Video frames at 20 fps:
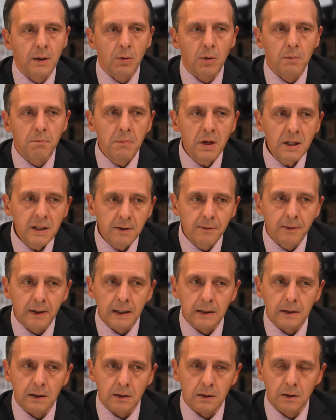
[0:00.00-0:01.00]
were
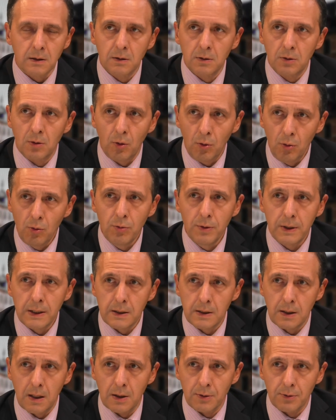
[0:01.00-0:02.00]
motivated, all
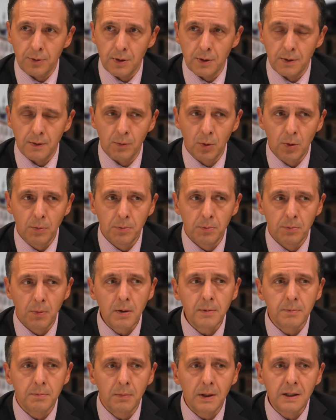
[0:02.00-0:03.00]
these countries, they were
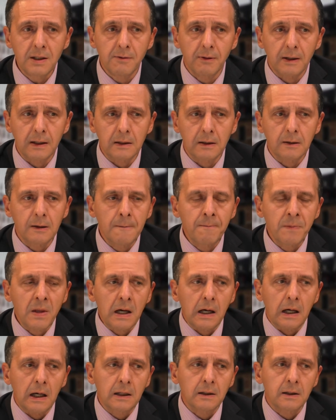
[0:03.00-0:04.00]
motivated.
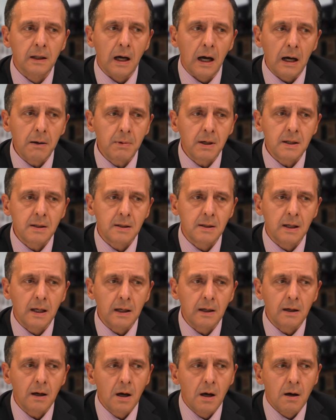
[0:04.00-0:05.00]
And I must
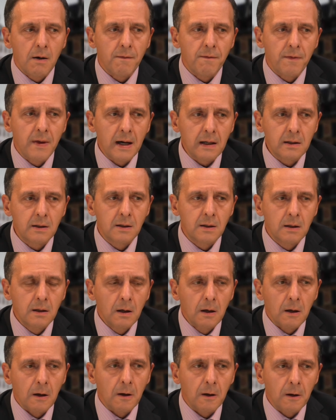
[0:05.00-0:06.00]
say that
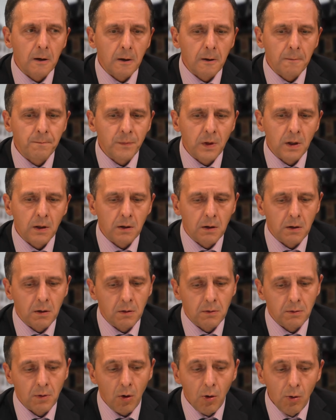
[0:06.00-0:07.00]

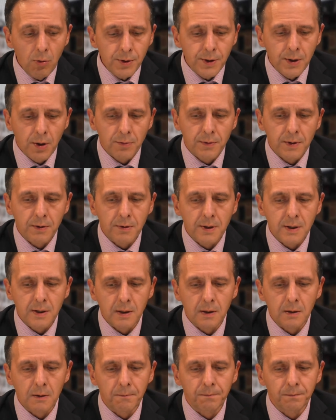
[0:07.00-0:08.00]
also there is
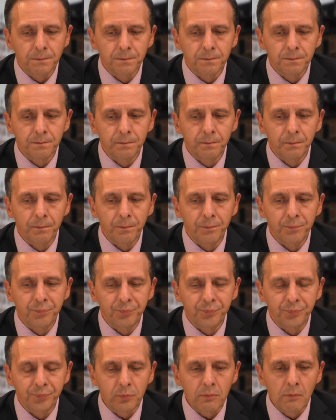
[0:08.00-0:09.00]

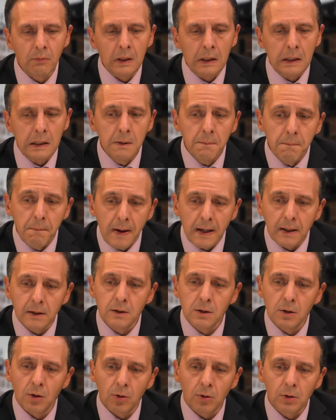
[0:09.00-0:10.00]
an
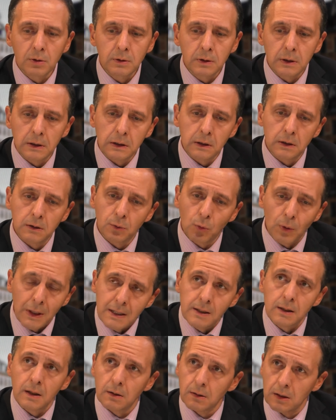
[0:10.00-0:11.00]
impact on Western